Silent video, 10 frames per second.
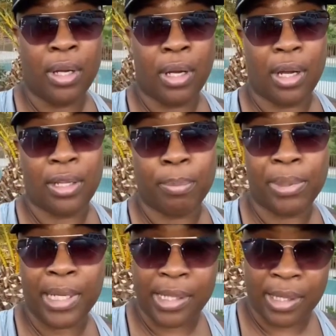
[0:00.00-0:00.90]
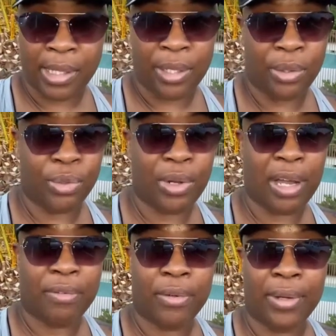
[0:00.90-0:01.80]
the places that you
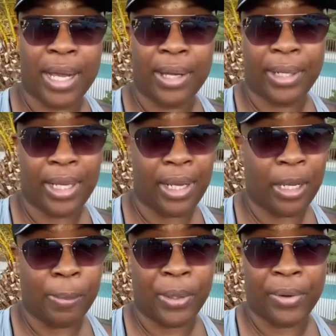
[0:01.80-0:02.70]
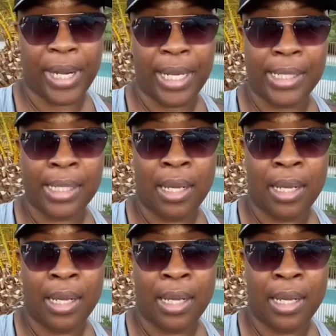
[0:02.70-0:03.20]
travel, how to get upgrades.